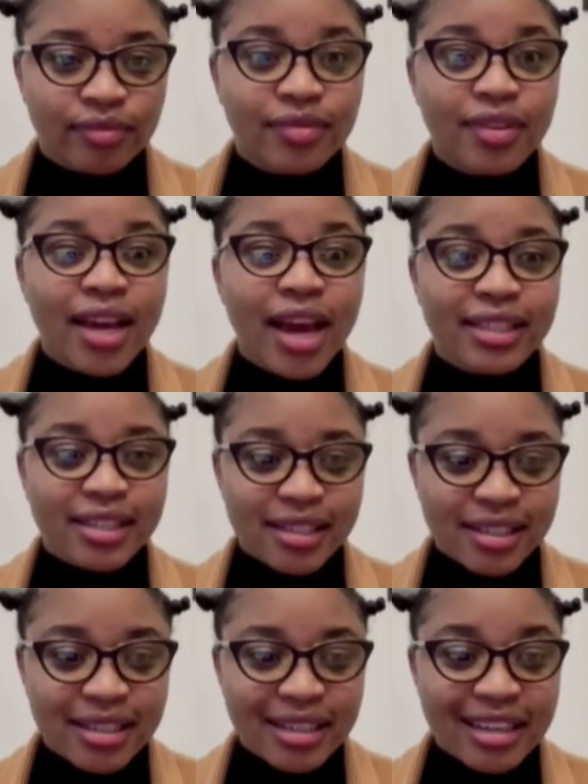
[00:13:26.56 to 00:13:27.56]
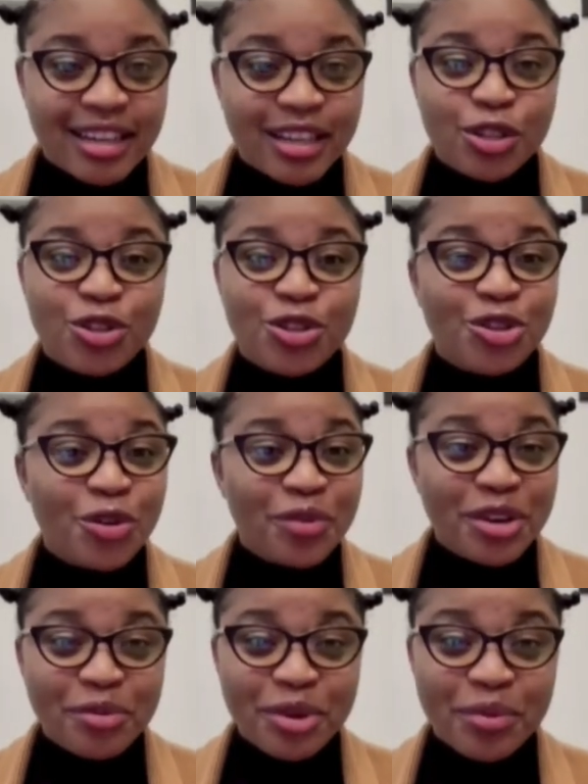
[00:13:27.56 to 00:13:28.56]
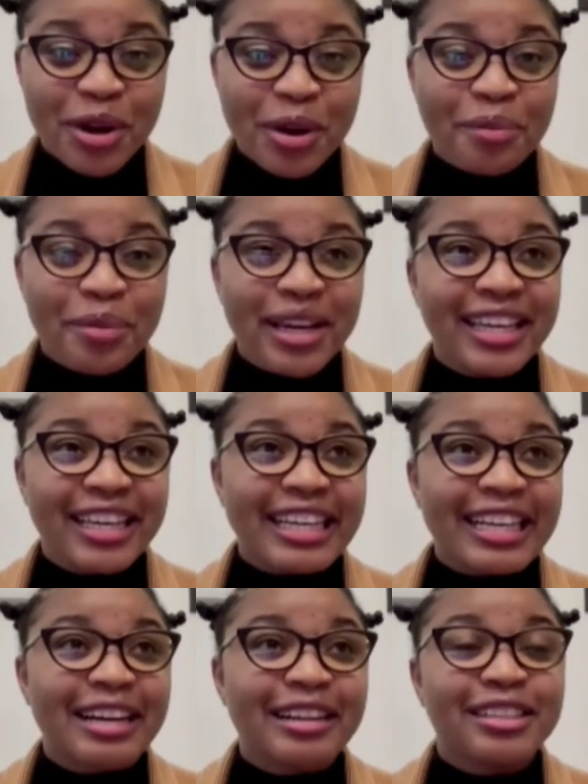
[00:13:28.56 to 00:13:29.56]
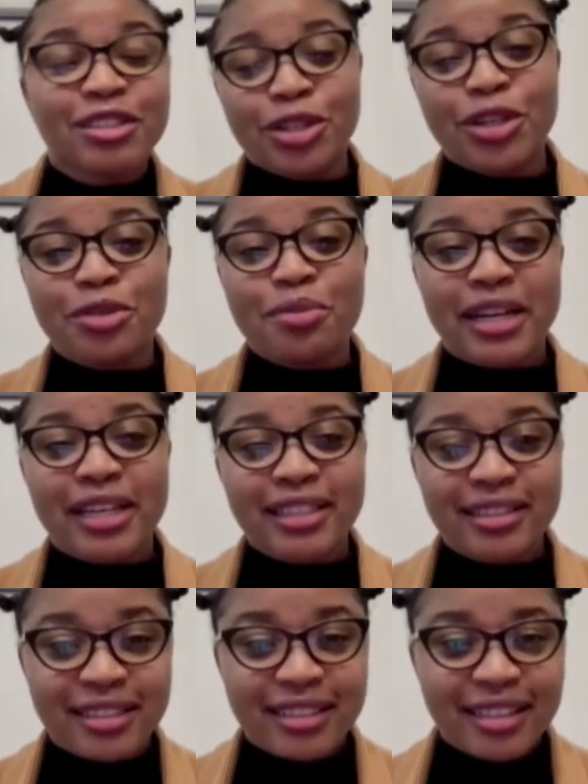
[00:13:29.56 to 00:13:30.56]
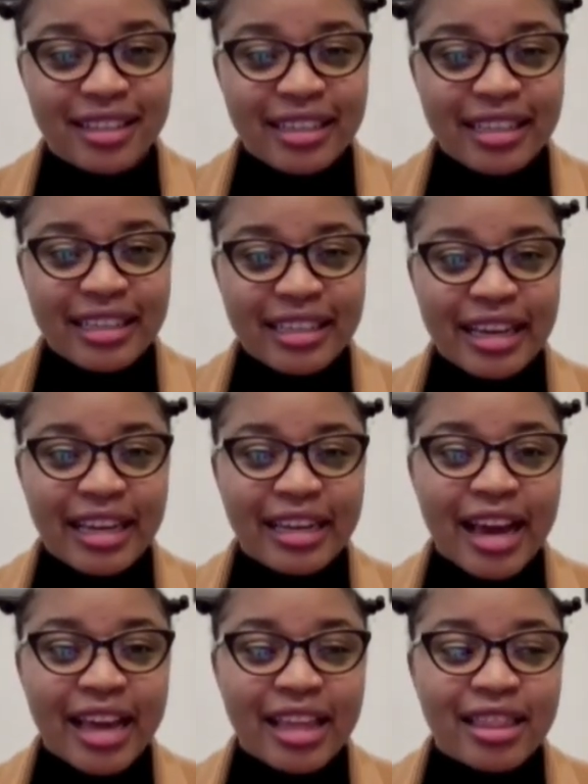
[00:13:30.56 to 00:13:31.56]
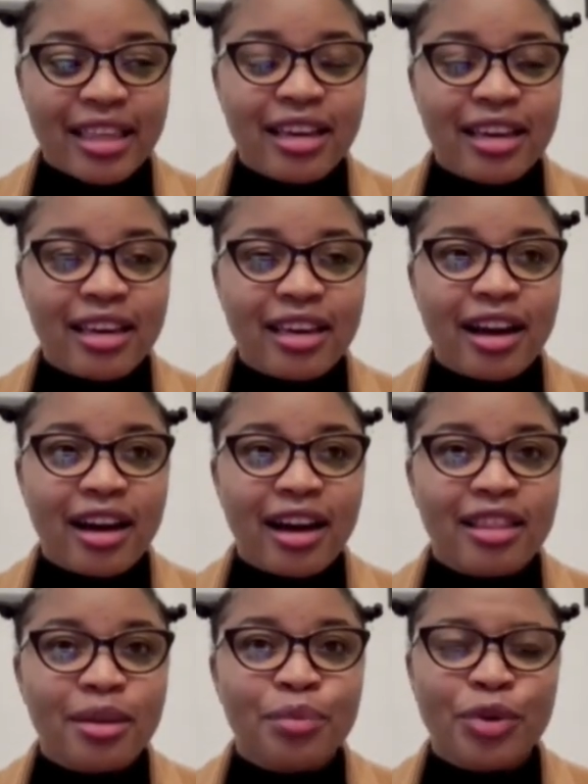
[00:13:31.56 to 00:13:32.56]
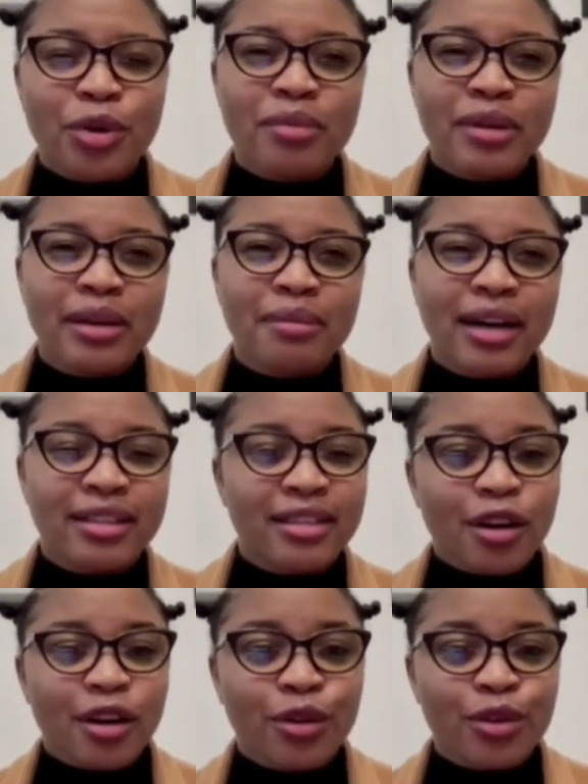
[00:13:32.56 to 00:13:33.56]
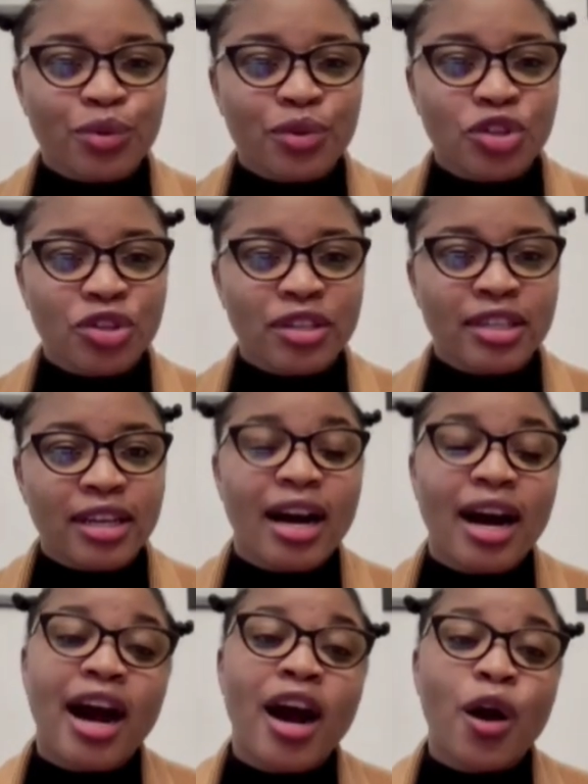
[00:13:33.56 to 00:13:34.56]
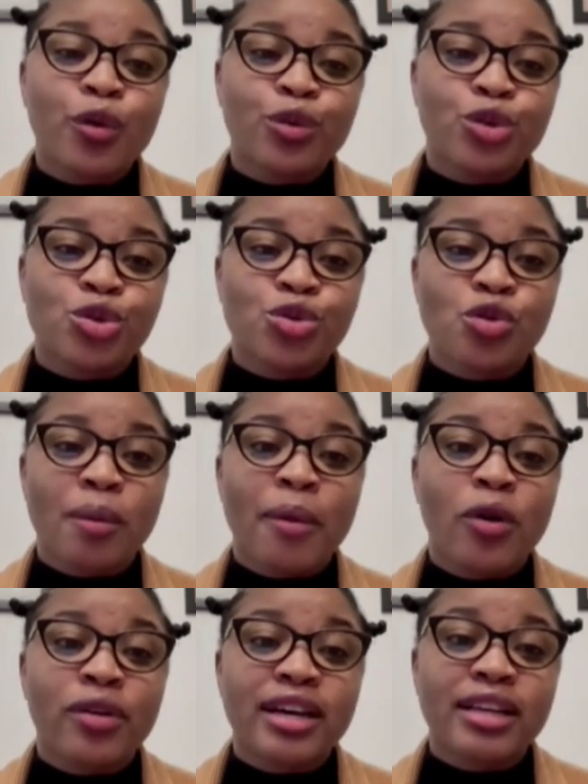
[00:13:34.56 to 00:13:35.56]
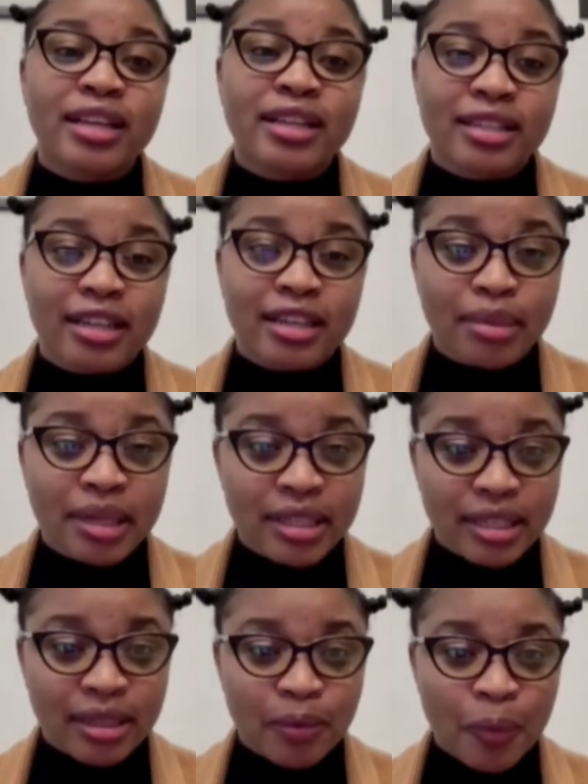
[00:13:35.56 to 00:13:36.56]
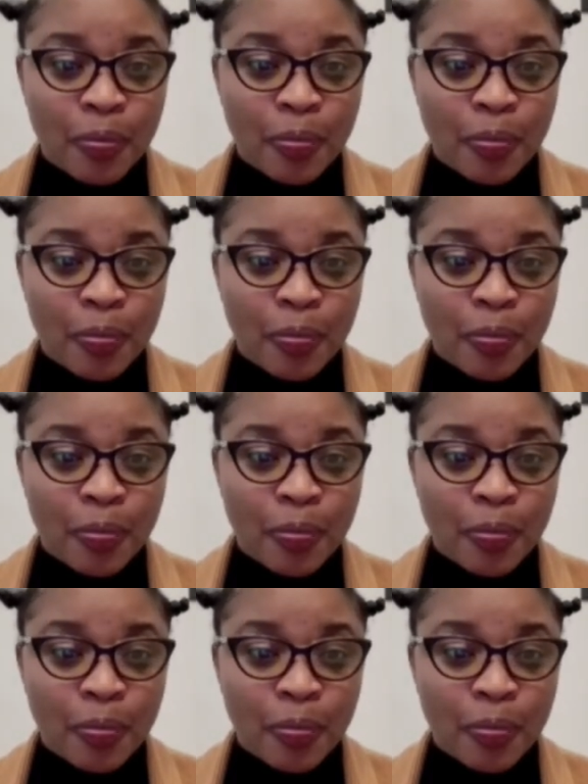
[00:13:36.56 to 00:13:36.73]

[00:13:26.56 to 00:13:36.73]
Yes. So many people are making good money. And I think the problem cuts across, which is how to go about their sustainability.